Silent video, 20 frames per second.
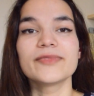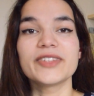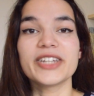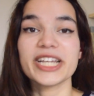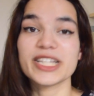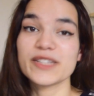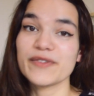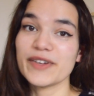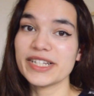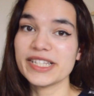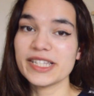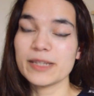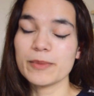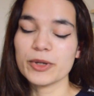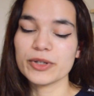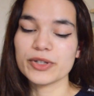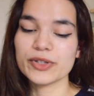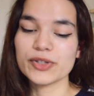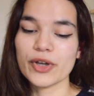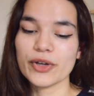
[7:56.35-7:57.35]
The next fantasy
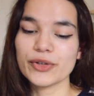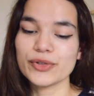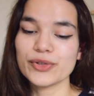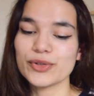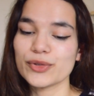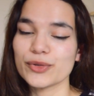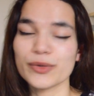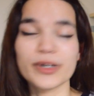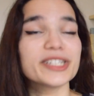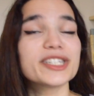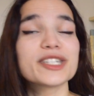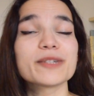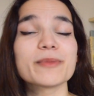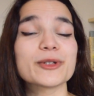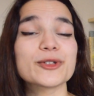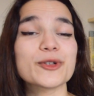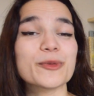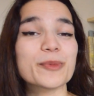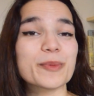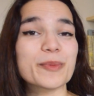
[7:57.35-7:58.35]
book that's going straight into
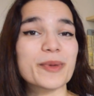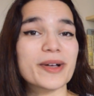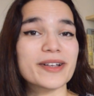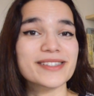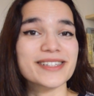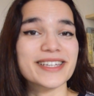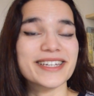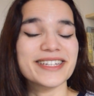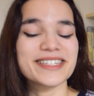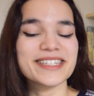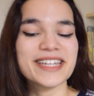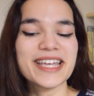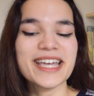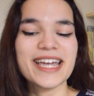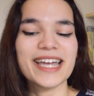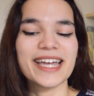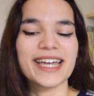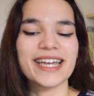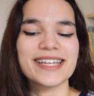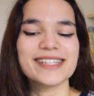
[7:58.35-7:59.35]
my shopping basket
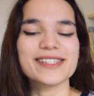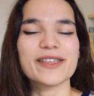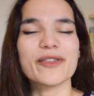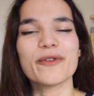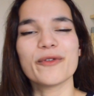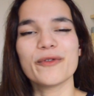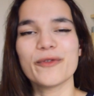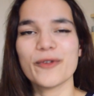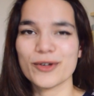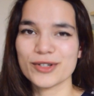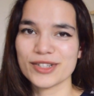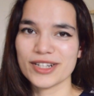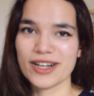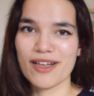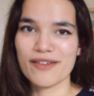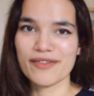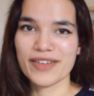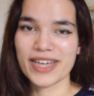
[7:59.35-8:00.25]
is The Foxglove